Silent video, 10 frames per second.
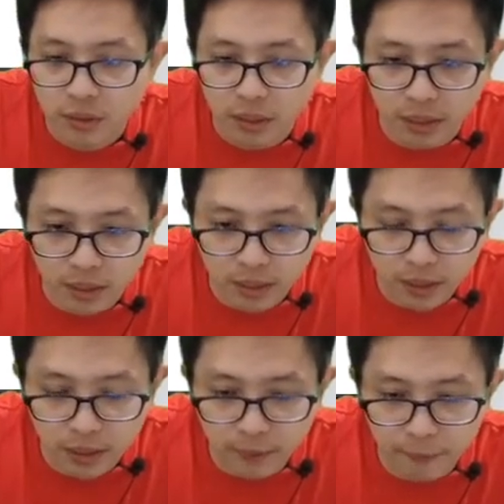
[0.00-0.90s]

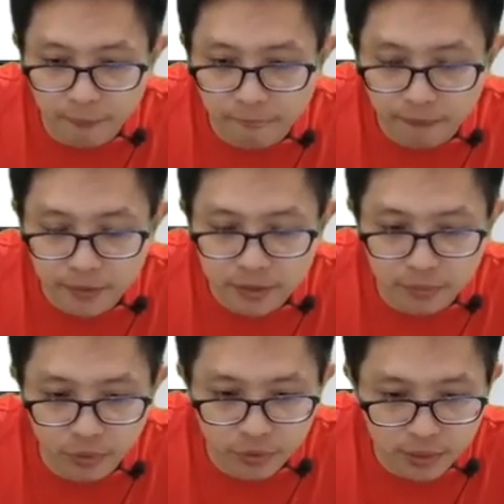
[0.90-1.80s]
um, this
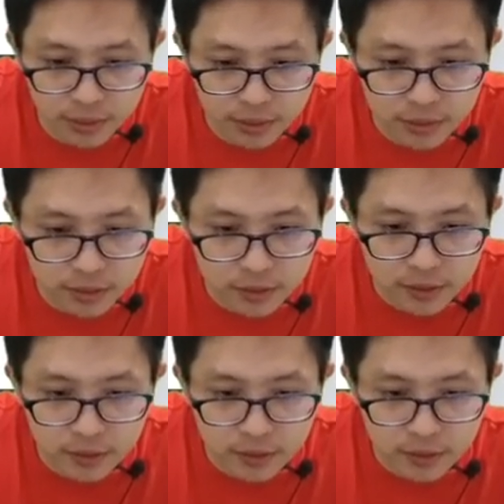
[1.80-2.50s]
modulus